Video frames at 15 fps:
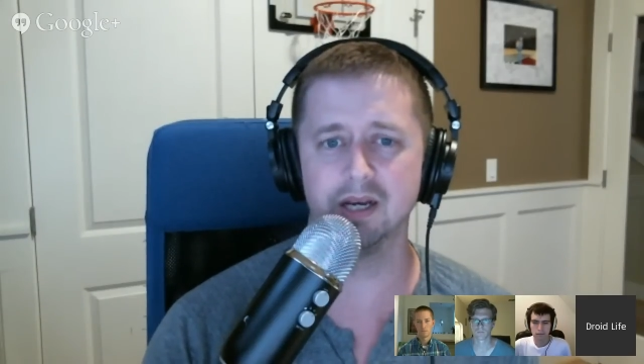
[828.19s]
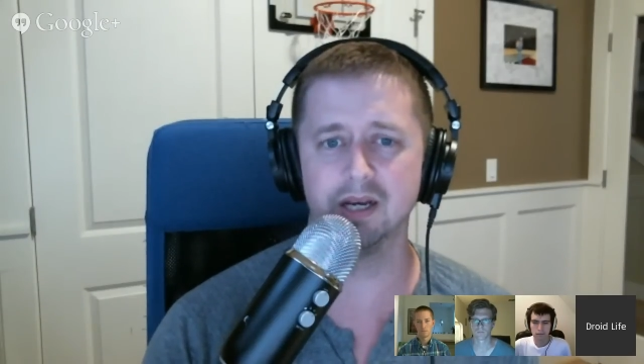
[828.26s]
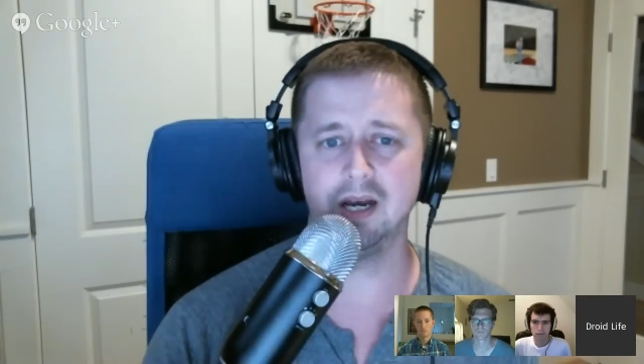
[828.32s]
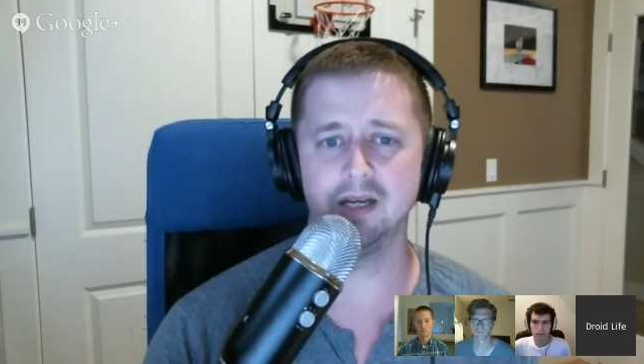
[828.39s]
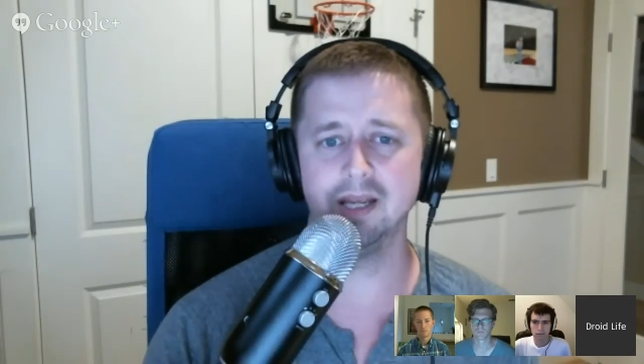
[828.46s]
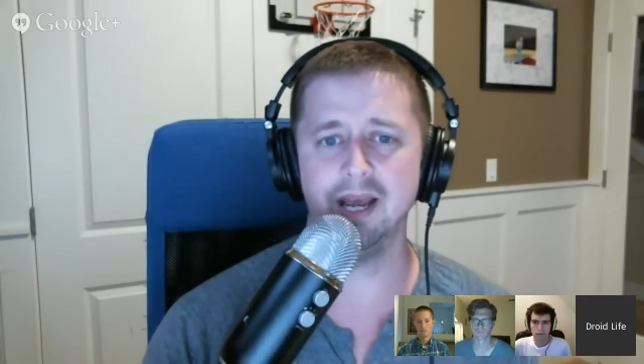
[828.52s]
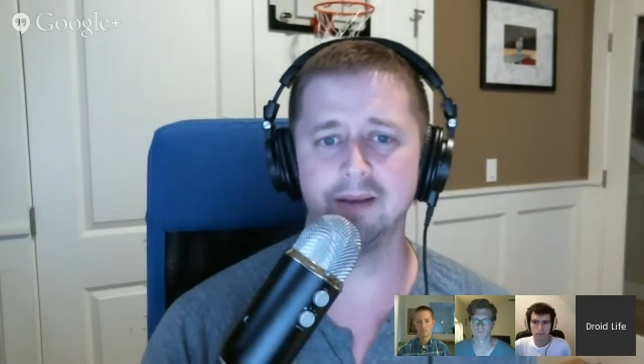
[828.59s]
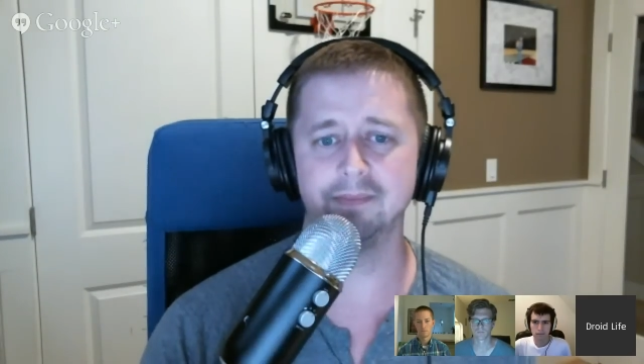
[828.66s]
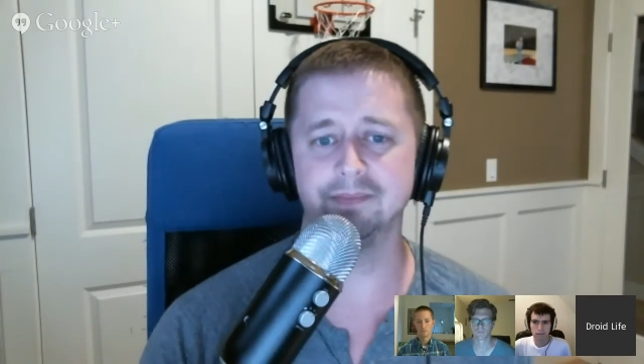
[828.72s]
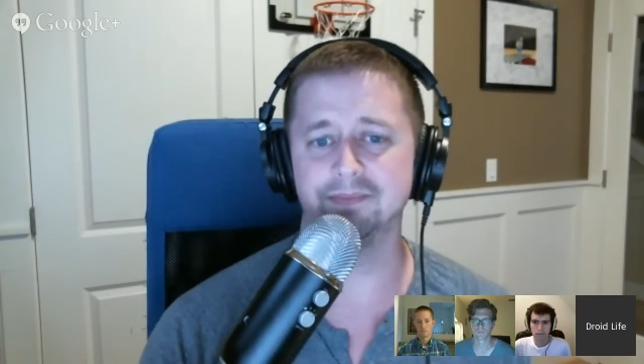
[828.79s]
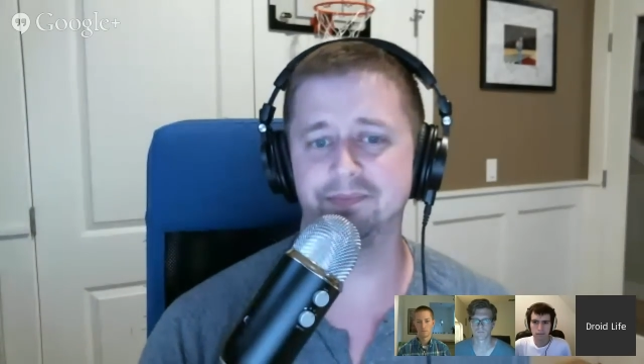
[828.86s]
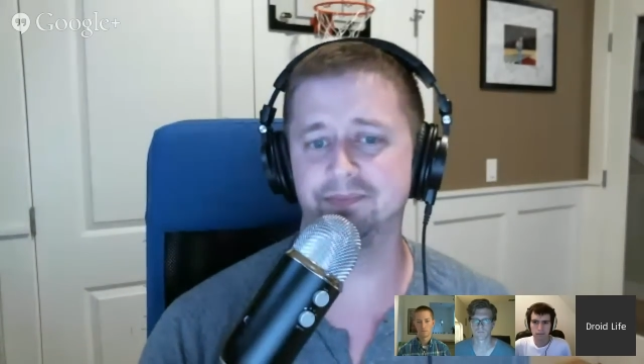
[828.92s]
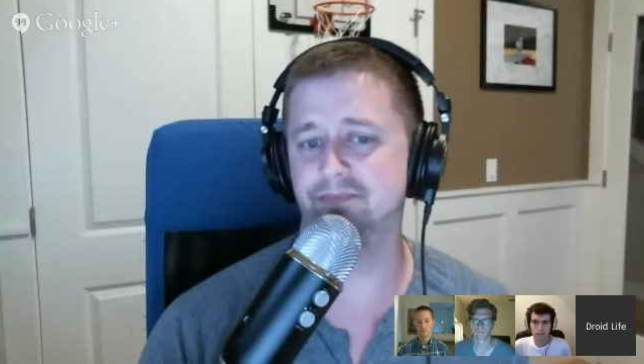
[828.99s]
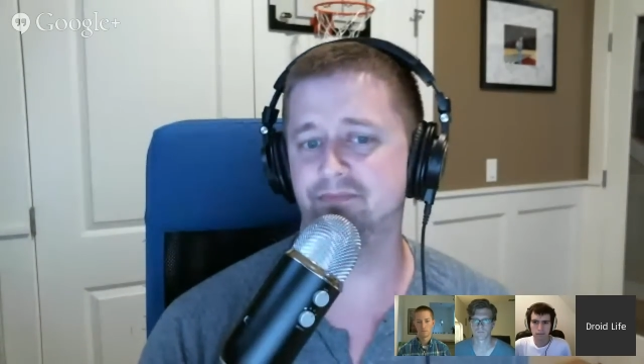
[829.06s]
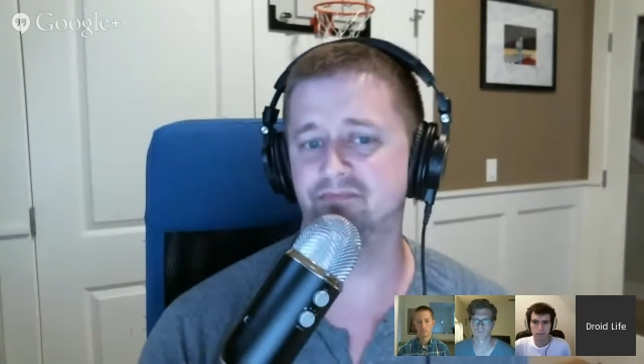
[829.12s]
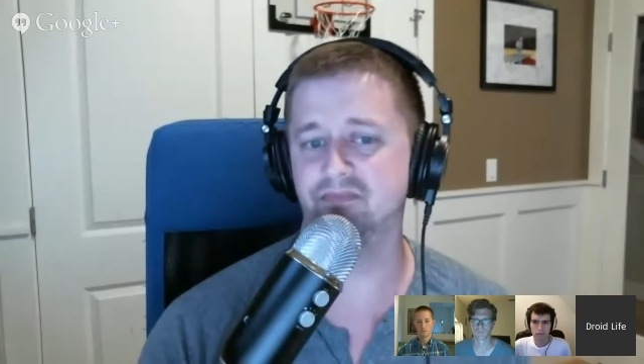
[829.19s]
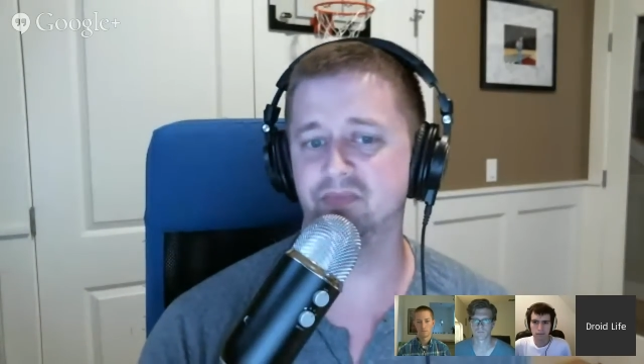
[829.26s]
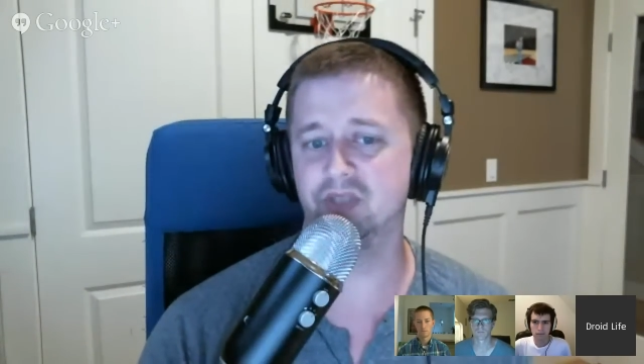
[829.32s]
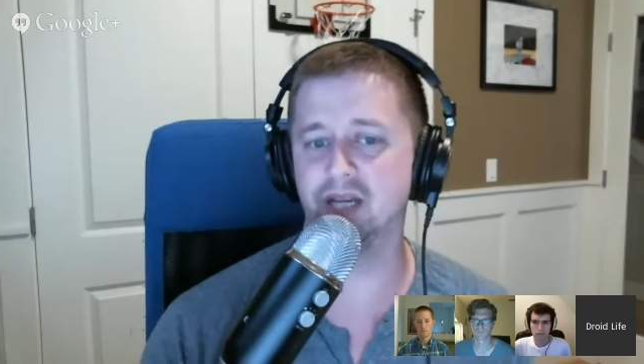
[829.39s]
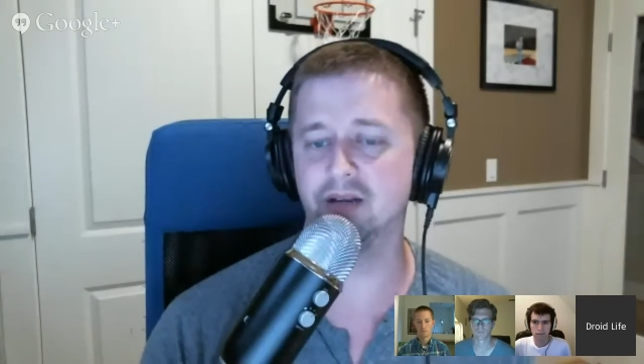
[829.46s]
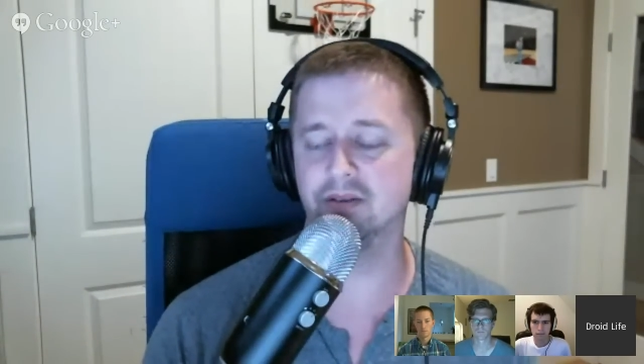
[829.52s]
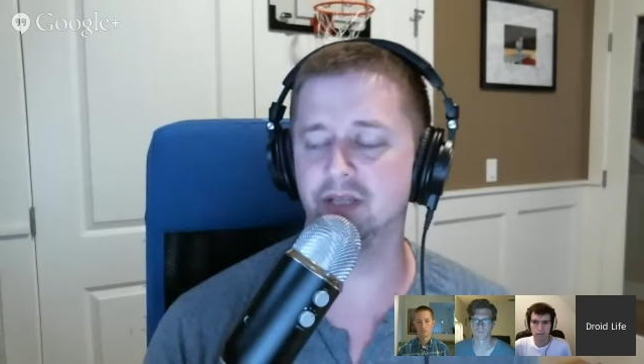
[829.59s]

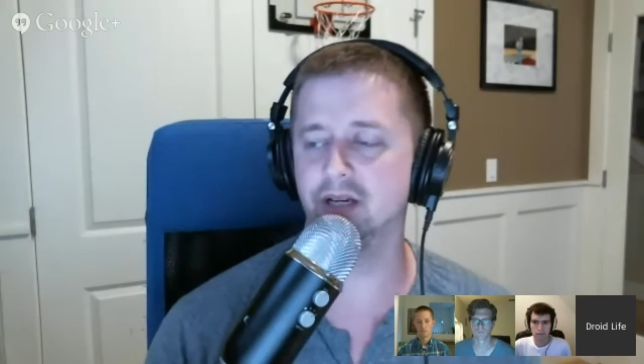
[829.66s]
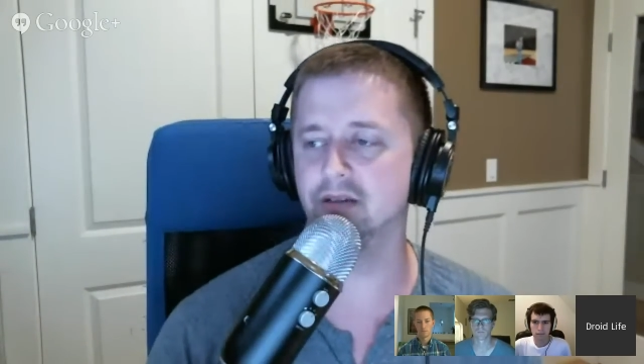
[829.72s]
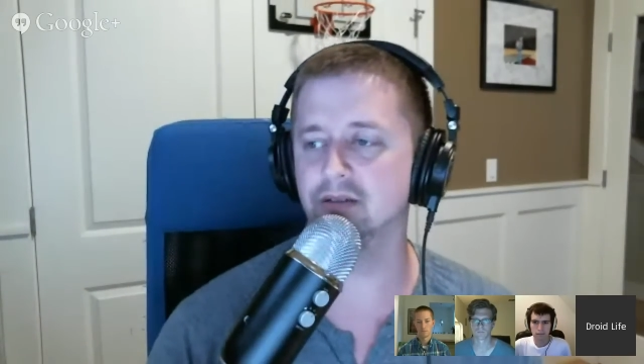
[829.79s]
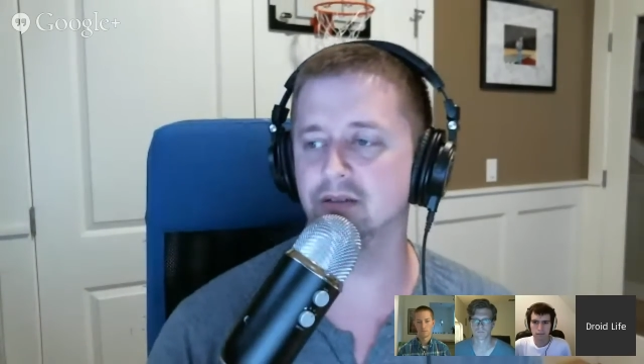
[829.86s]
it's out there.